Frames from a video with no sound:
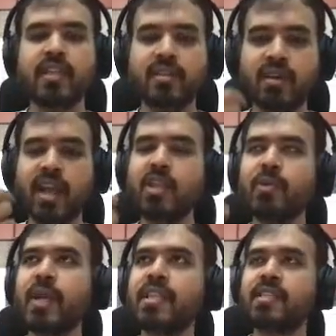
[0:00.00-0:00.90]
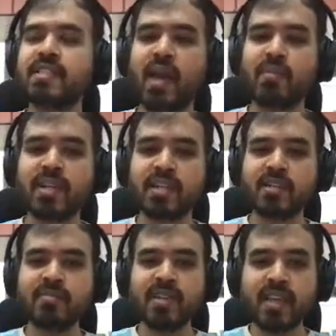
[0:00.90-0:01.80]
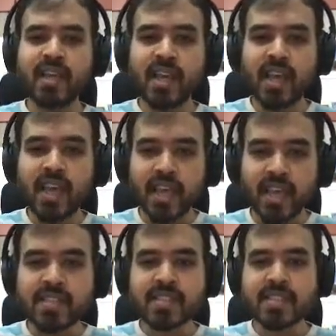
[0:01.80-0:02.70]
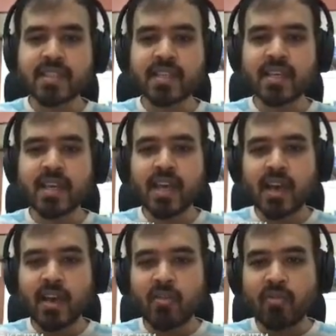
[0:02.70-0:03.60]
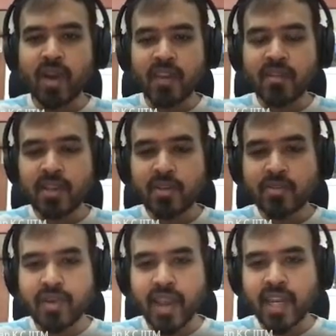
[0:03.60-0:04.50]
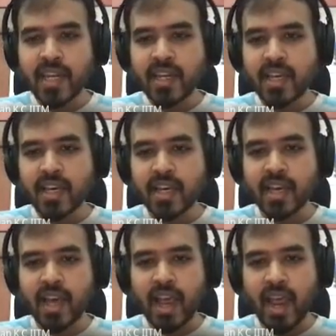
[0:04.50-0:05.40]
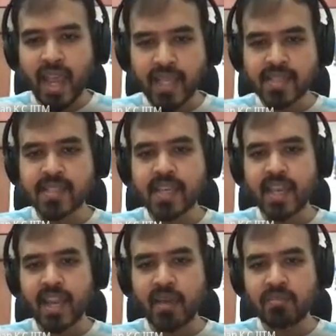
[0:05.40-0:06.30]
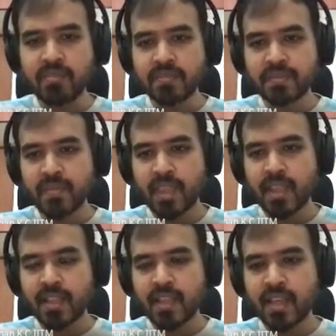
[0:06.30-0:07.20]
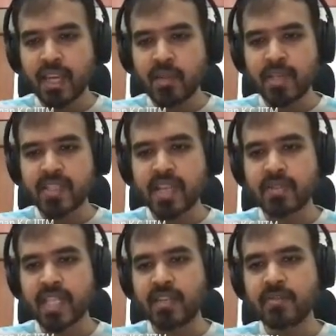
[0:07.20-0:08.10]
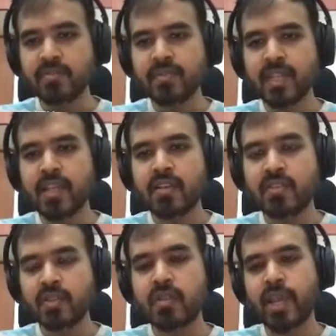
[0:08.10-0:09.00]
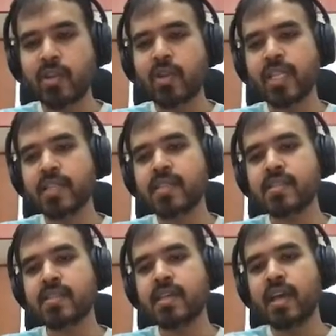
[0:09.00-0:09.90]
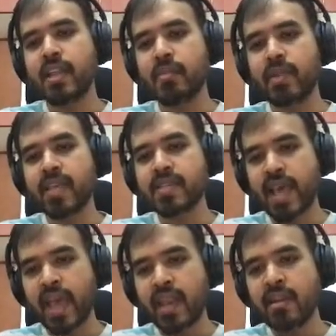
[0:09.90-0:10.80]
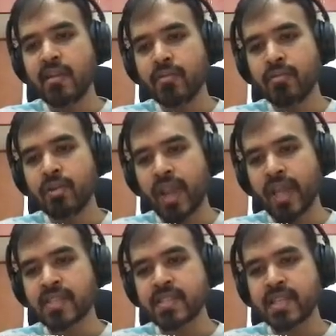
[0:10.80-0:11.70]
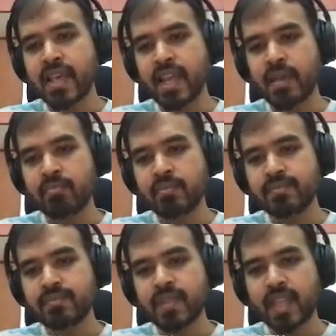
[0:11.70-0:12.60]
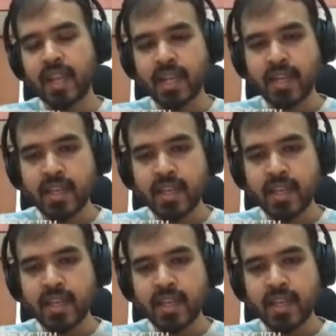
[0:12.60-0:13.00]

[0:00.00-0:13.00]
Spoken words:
evaluating this lambda term is wherever you find x in m, replace that with n. So the way to read this is replace n for x in m, right?